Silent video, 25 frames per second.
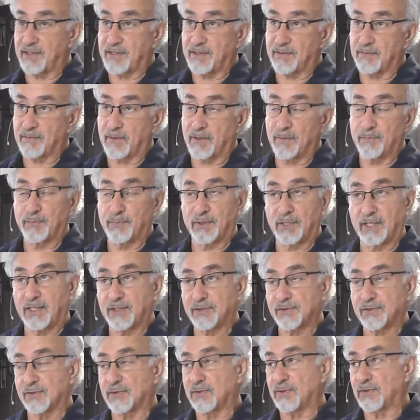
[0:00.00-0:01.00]
and oh,
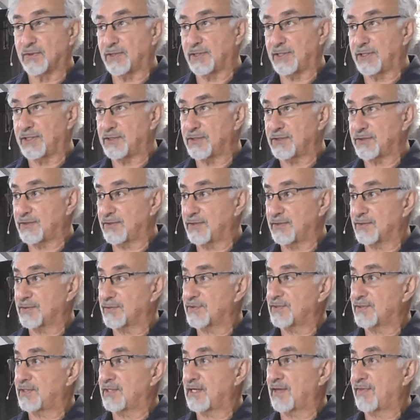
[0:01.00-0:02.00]
praise the Lord, he just
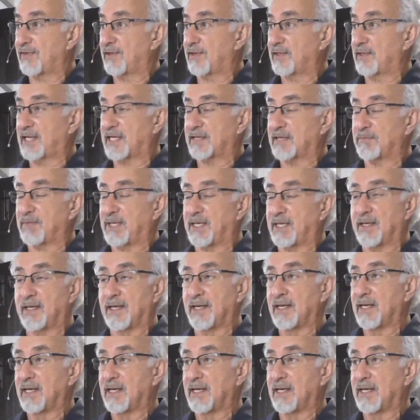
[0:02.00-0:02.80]
uses a nothing like me.